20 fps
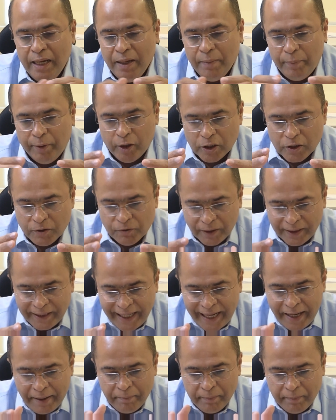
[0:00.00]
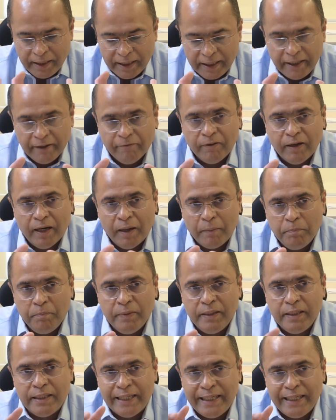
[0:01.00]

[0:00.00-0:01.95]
because for them, the development